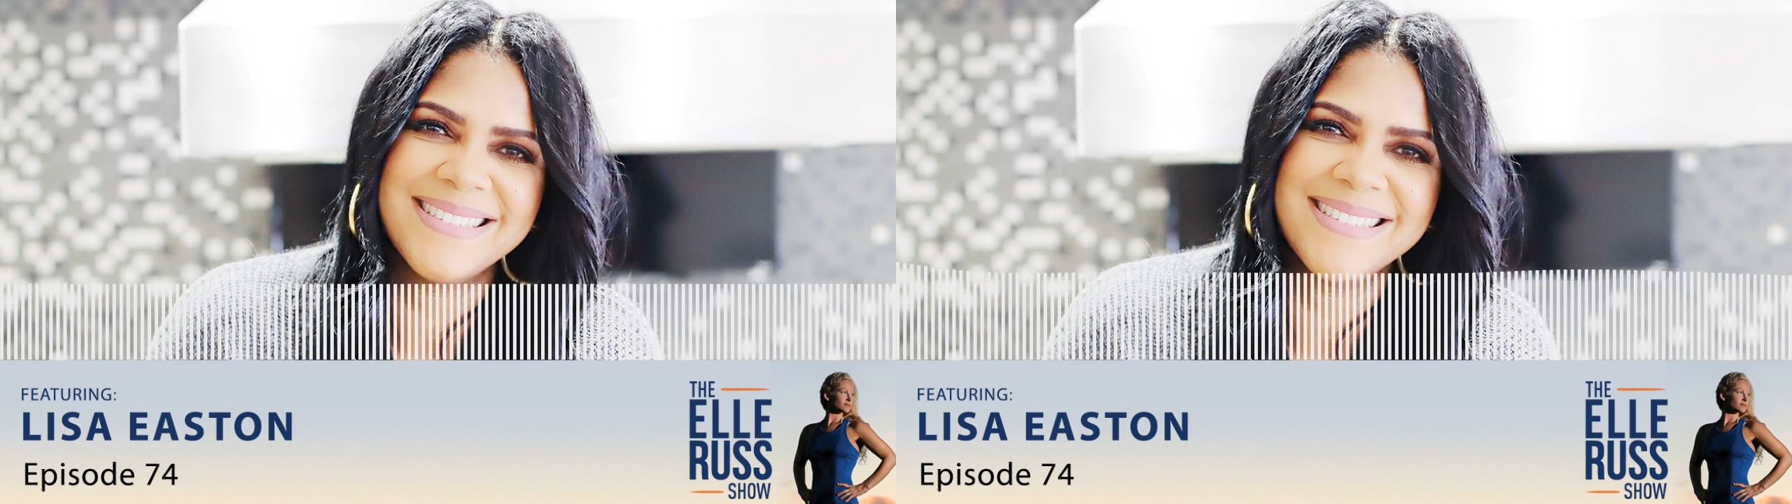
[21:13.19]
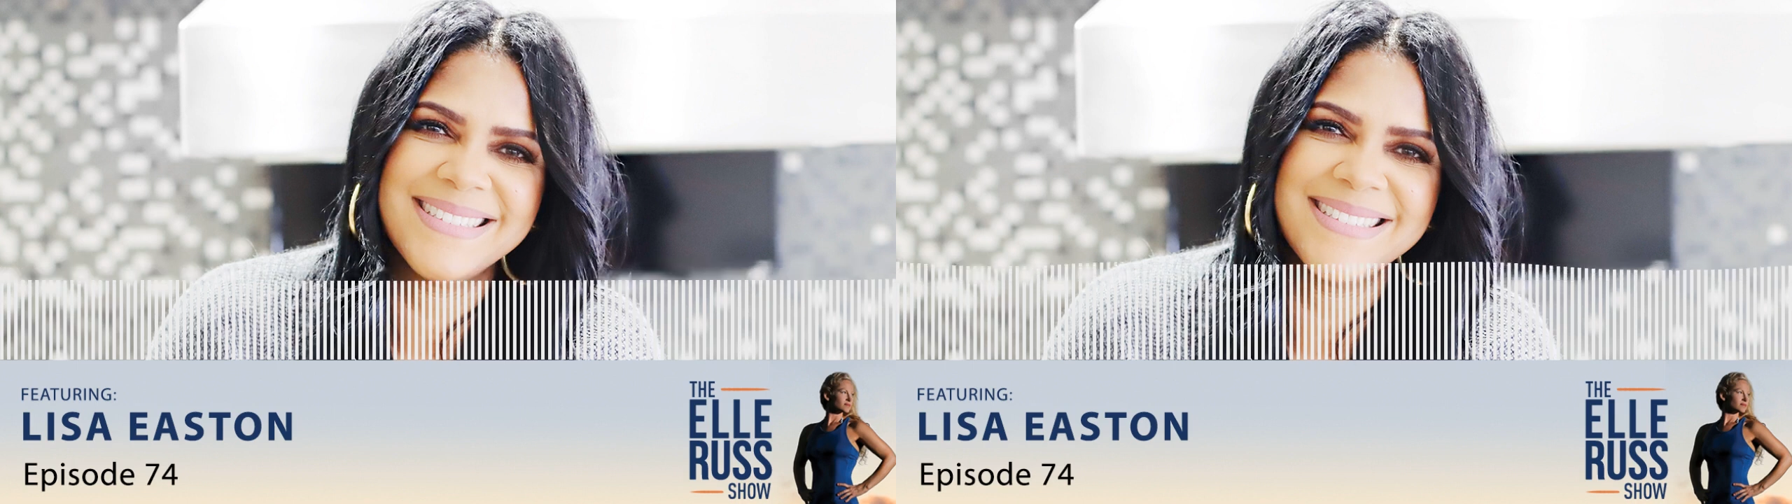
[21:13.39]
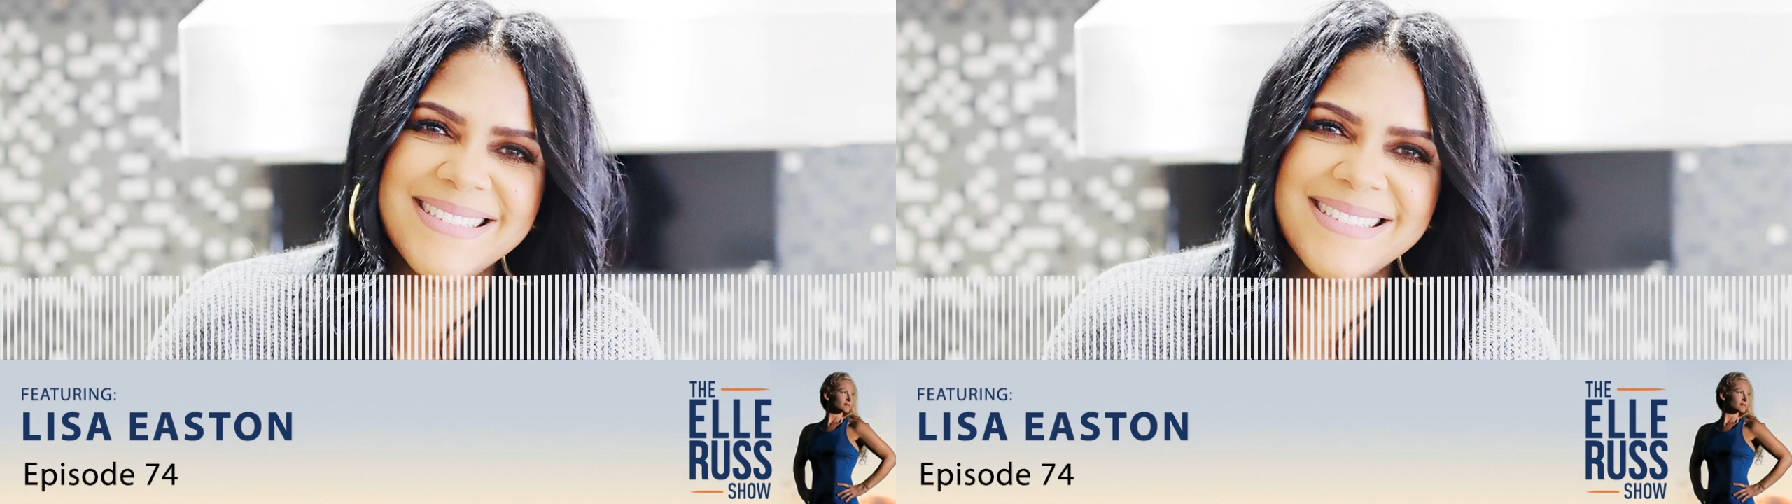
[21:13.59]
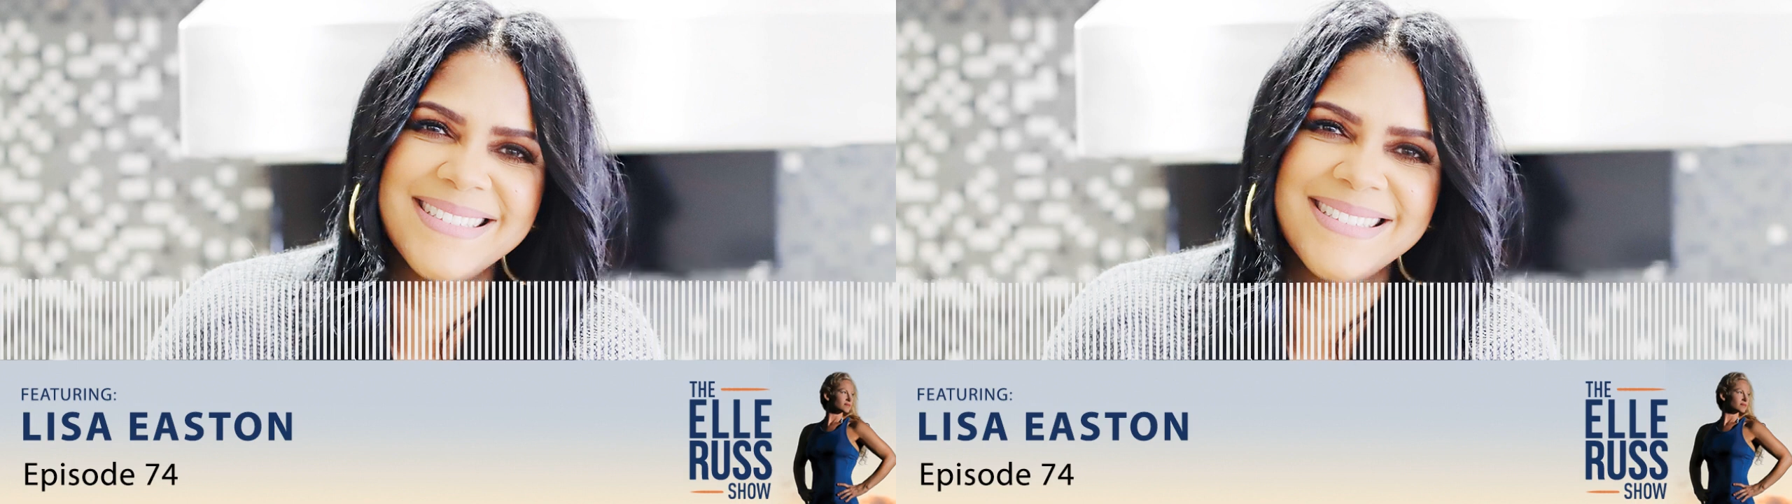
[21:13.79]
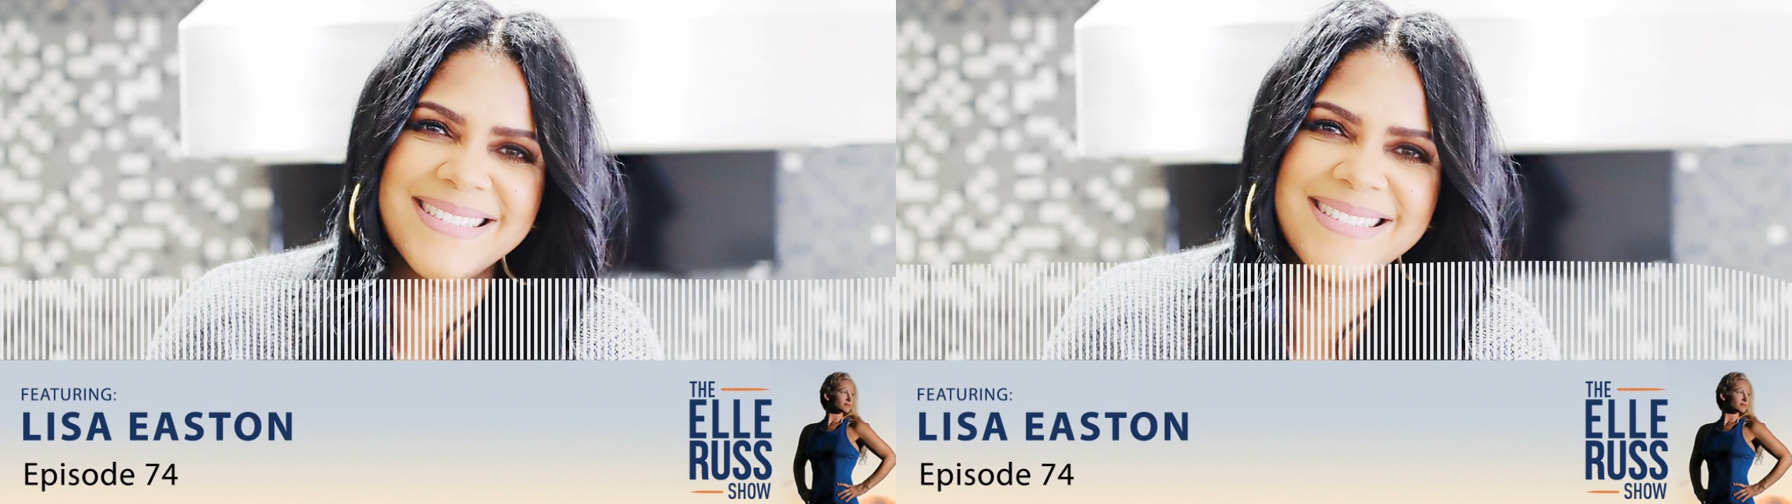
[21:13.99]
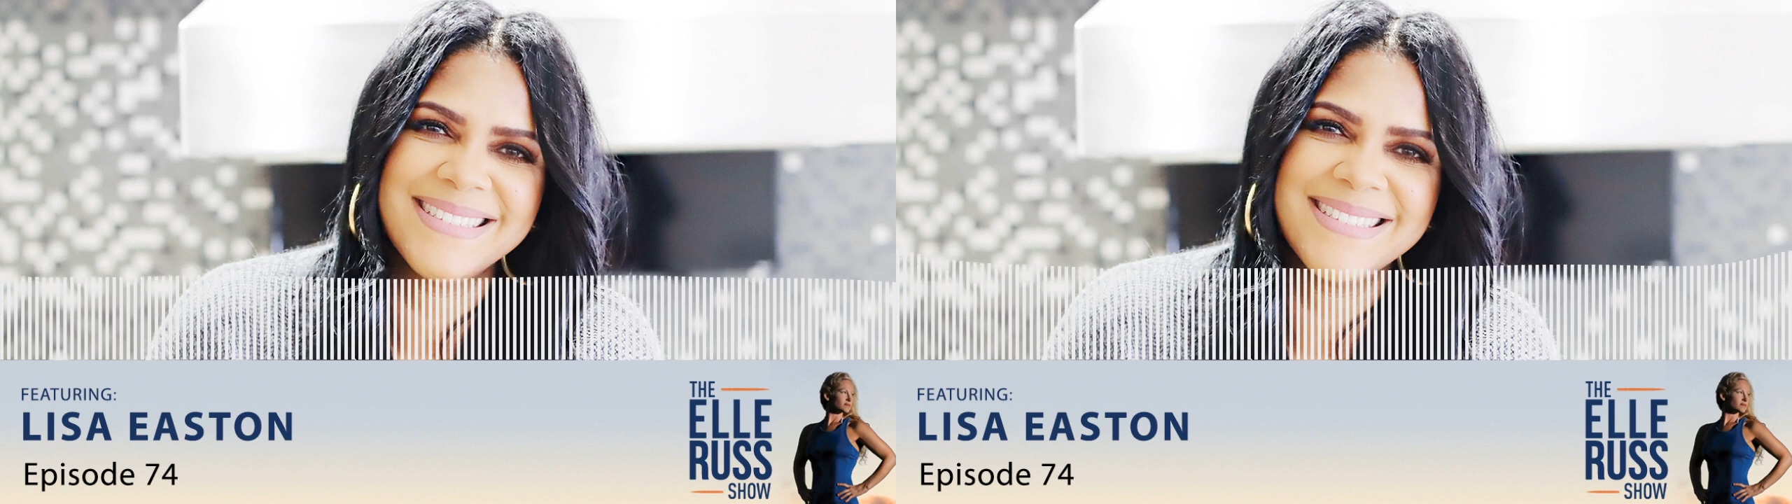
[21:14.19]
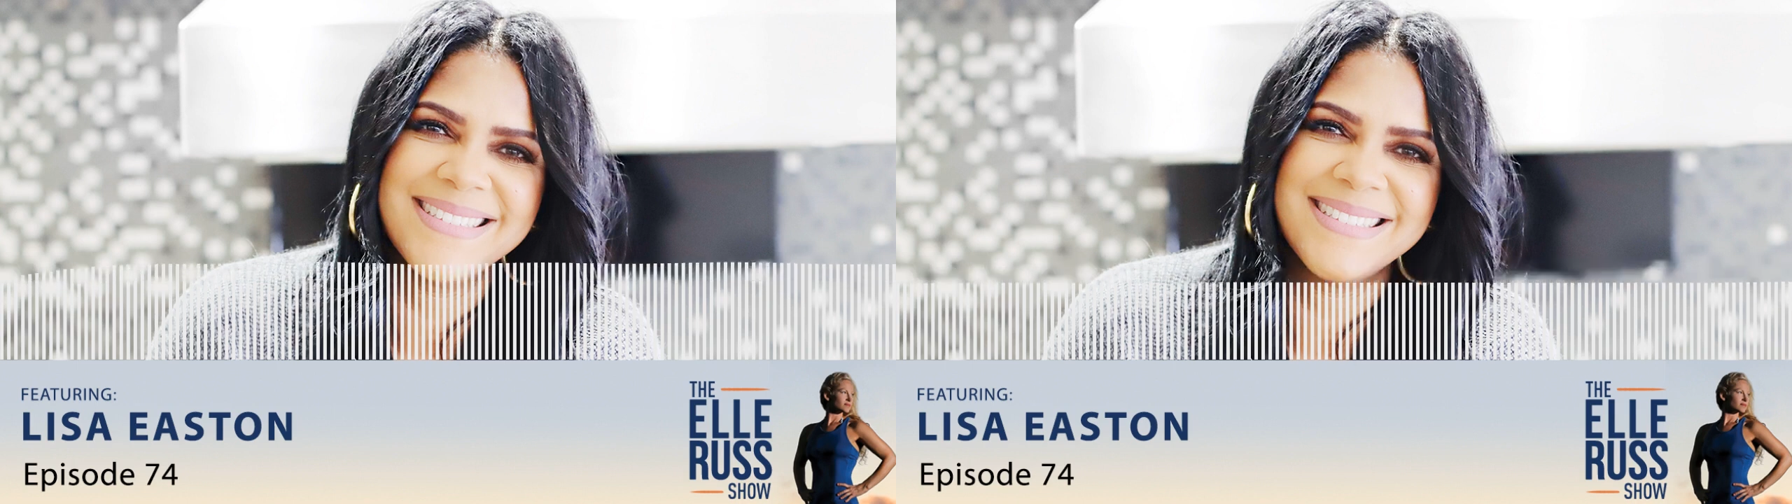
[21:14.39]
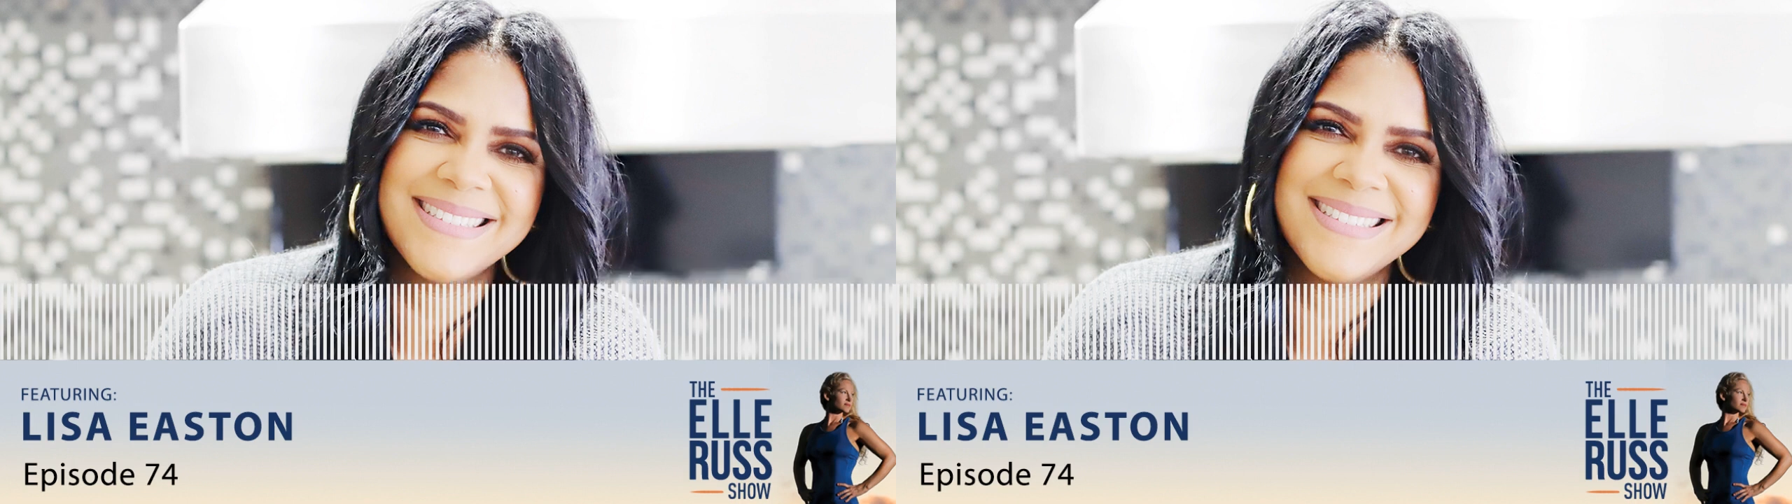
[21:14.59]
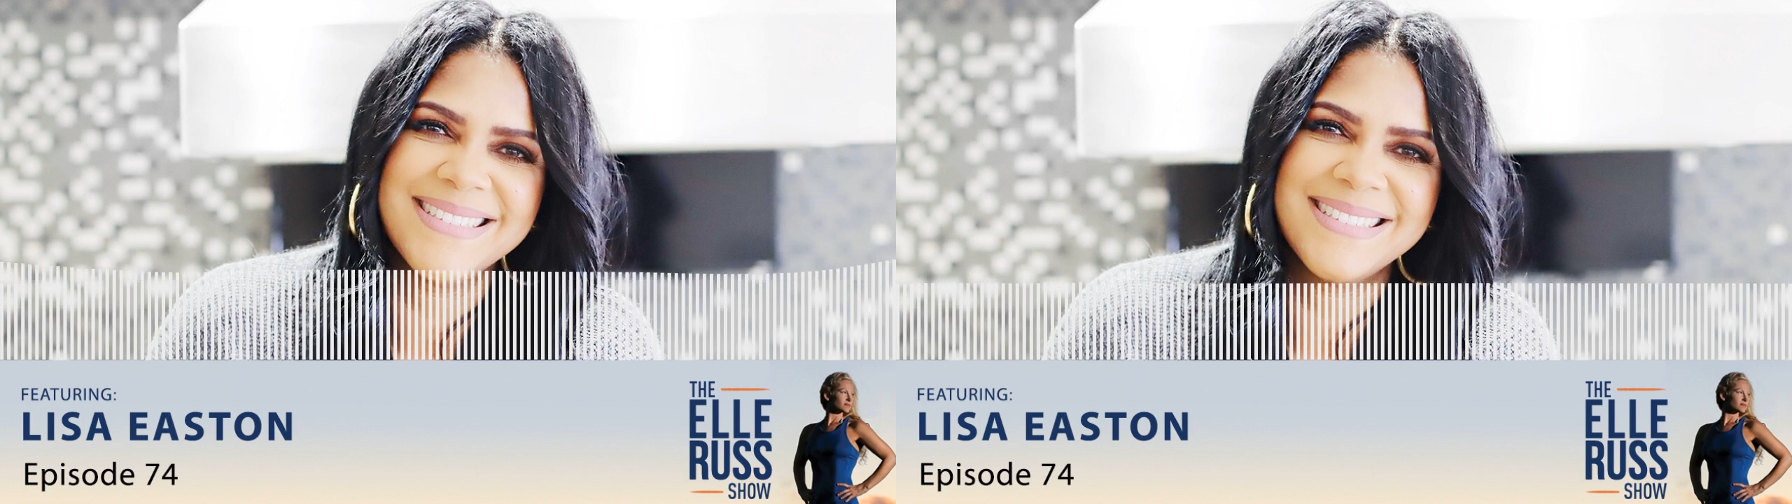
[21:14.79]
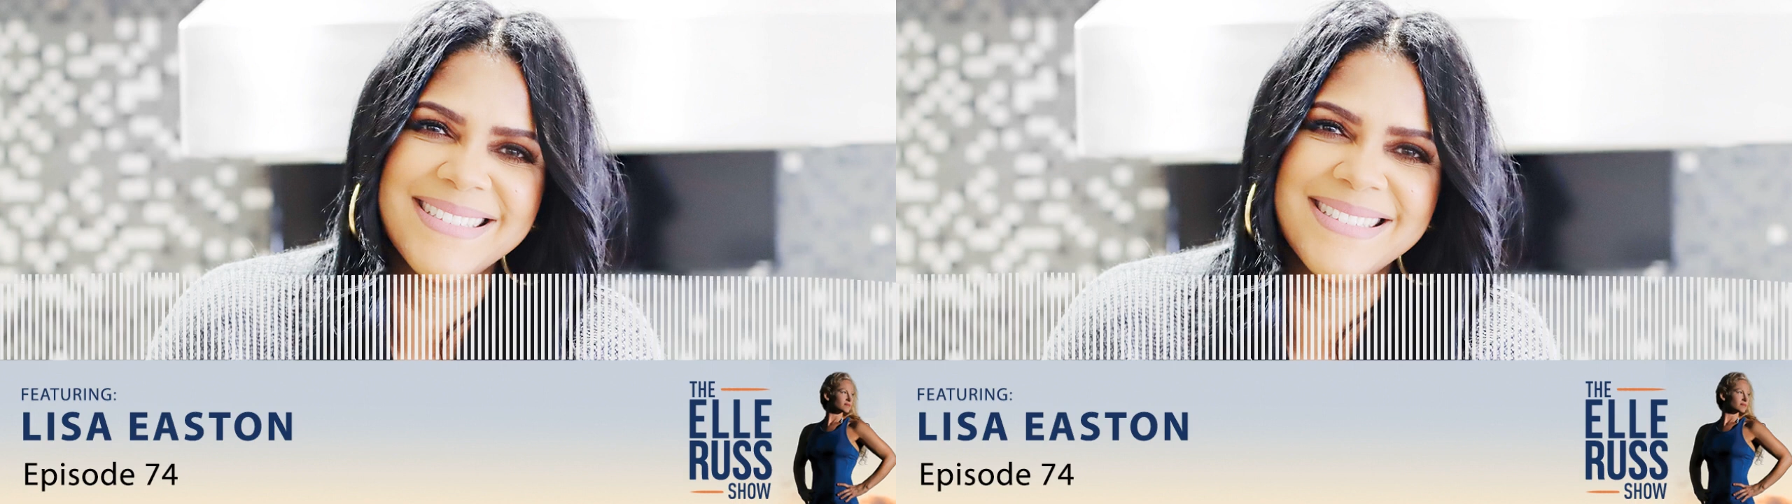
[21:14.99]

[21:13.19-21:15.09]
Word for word: to be able to take care of